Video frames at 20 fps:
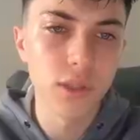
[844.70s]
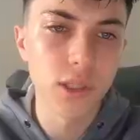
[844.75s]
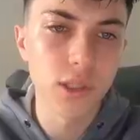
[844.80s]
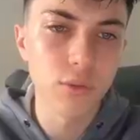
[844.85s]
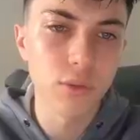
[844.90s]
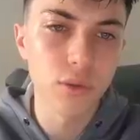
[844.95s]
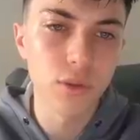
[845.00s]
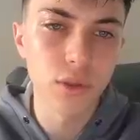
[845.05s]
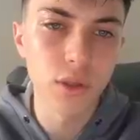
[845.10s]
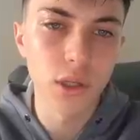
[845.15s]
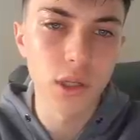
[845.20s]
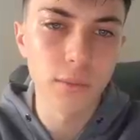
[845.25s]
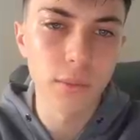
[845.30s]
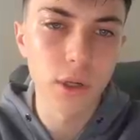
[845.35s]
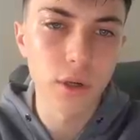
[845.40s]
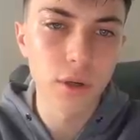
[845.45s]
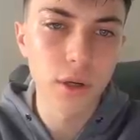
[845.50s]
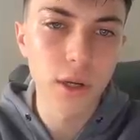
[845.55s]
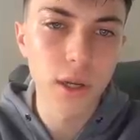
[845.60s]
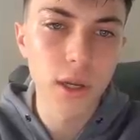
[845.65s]
is what you're gonna
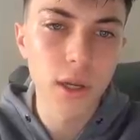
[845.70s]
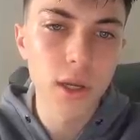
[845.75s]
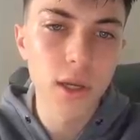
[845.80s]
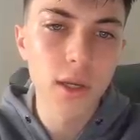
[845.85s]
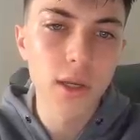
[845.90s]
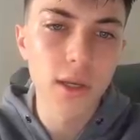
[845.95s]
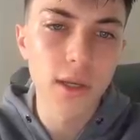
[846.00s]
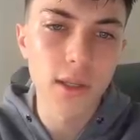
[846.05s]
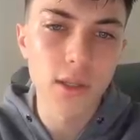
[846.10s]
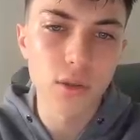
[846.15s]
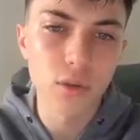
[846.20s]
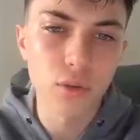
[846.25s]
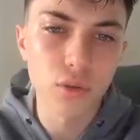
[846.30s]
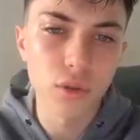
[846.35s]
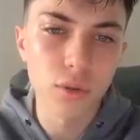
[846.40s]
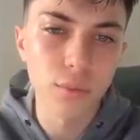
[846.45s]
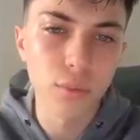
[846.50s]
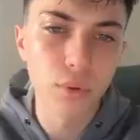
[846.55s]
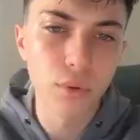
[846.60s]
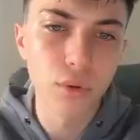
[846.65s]
mark. It's
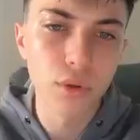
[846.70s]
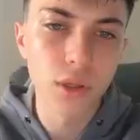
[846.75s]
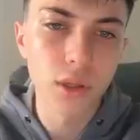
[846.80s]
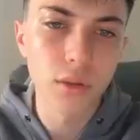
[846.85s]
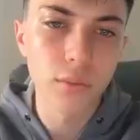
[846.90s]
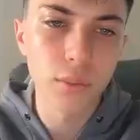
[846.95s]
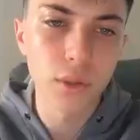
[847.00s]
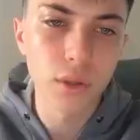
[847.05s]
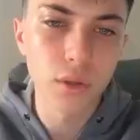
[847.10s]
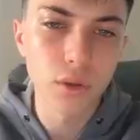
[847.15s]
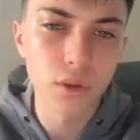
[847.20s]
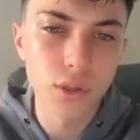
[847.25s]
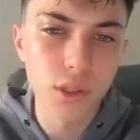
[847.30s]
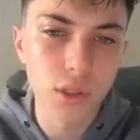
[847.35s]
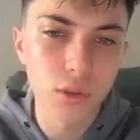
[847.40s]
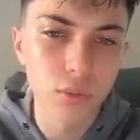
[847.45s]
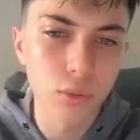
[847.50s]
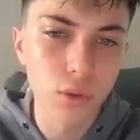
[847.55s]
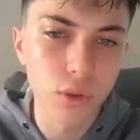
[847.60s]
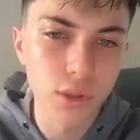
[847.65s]
also important because
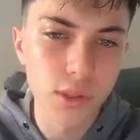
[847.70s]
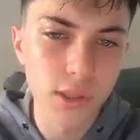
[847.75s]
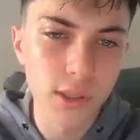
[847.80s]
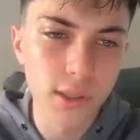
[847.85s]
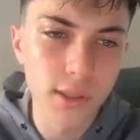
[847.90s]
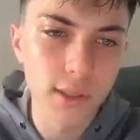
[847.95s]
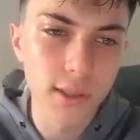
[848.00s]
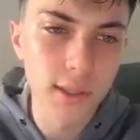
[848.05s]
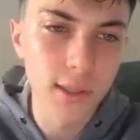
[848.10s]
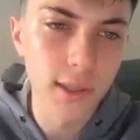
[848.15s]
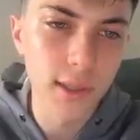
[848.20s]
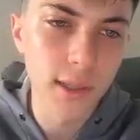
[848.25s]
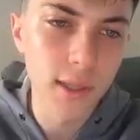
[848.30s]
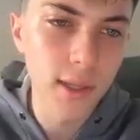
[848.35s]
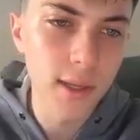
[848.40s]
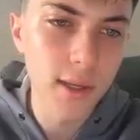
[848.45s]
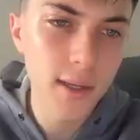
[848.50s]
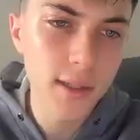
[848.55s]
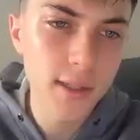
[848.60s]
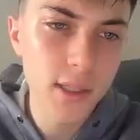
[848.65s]
it was the
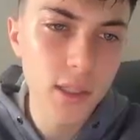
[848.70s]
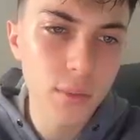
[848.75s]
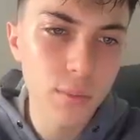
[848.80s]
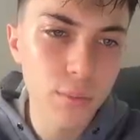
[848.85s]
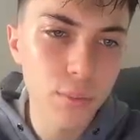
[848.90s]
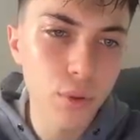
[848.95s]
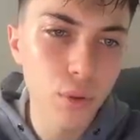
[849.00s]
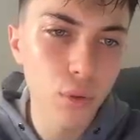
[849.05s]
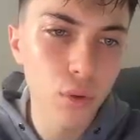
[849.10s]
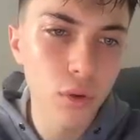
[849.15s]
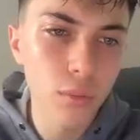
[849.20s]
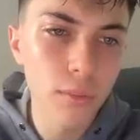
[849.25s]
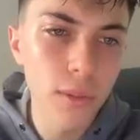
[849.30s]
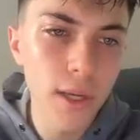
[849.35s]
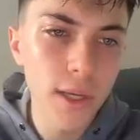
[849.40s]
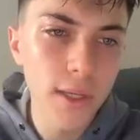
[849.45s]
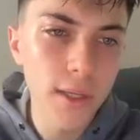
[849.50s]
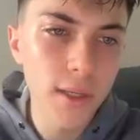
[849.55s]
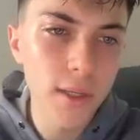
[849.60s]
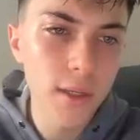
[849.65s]
last
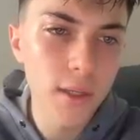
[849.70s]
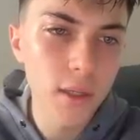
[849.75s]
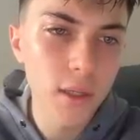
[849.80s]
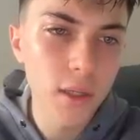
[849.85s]
pullback